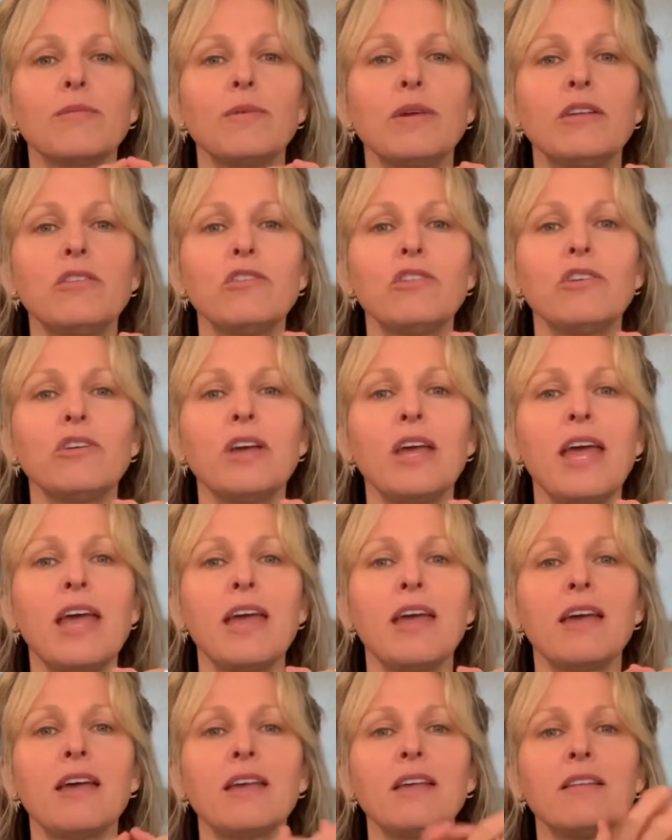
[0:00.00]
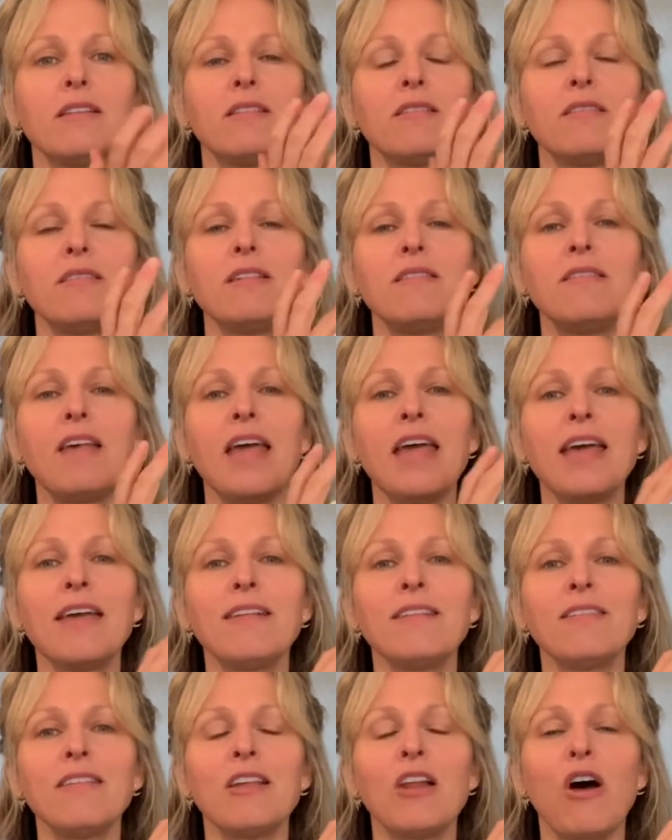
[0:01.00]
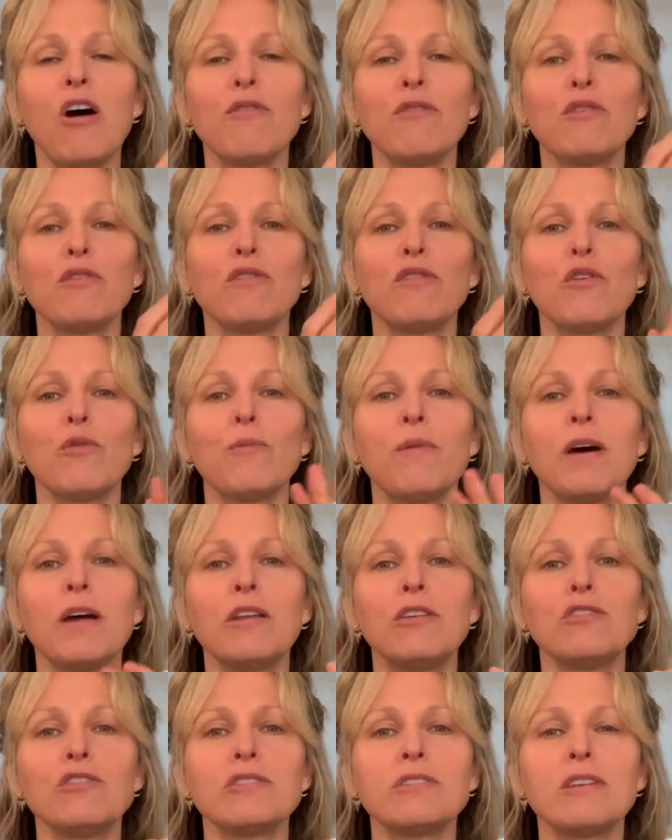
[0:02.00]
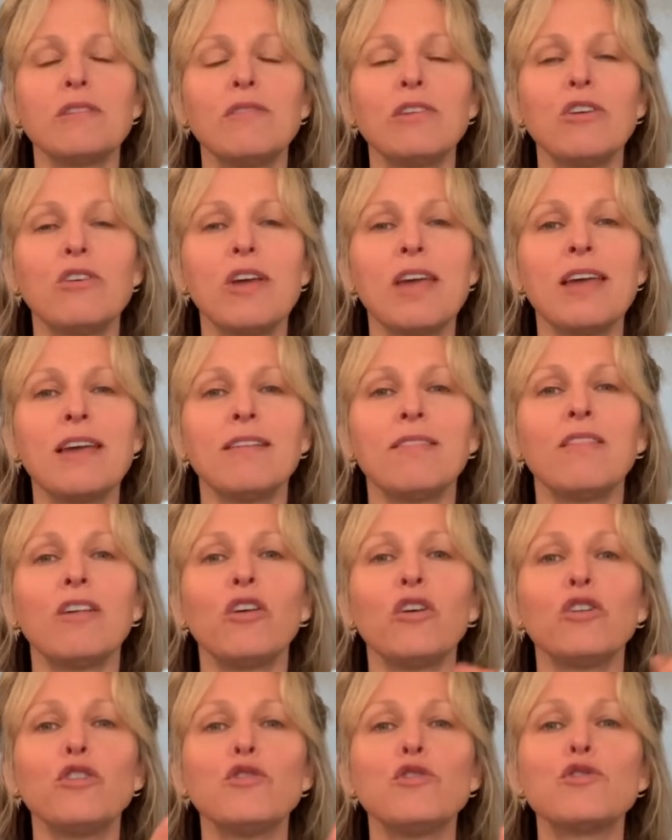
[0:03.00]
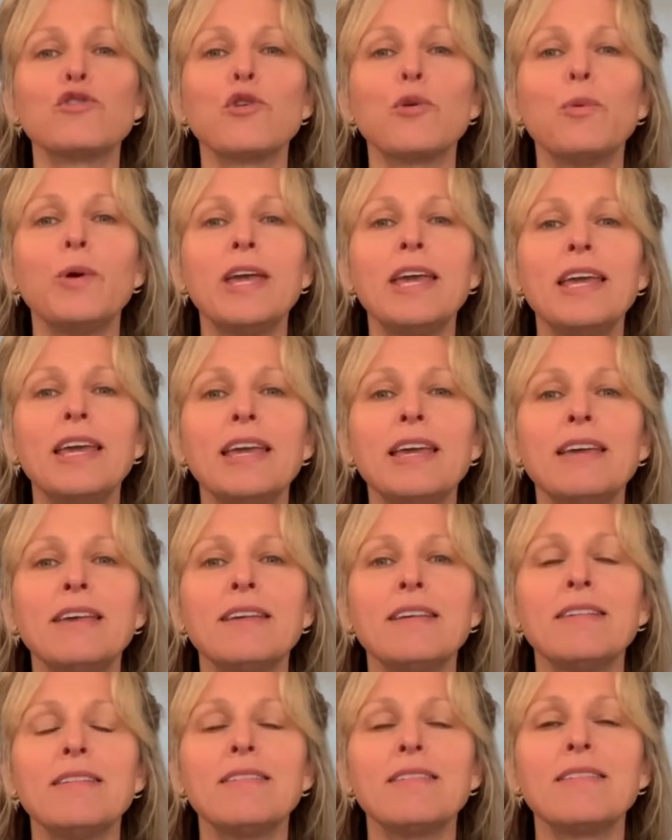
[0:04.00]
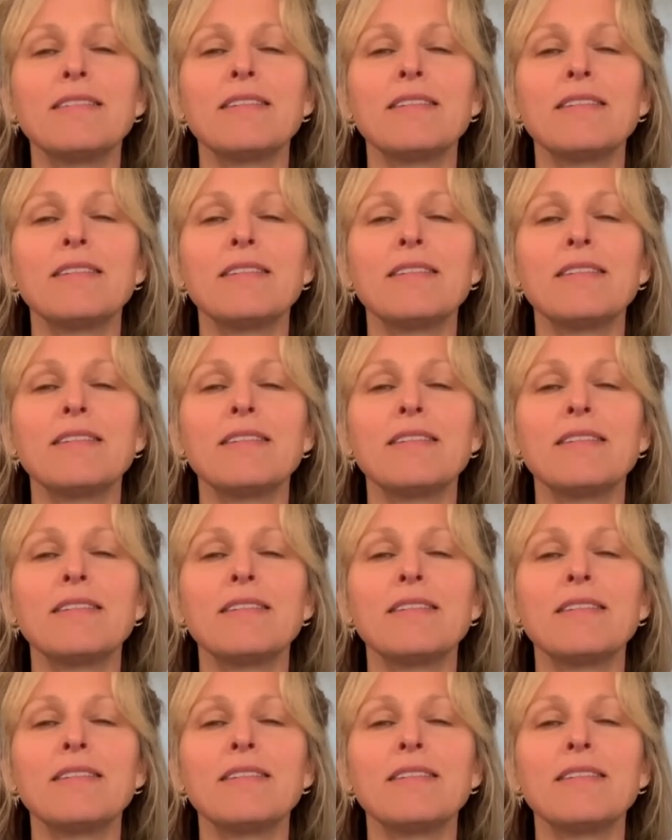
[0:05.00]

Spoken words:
Into your hands, these hands that offer so much, just giving your hands a good squeeze.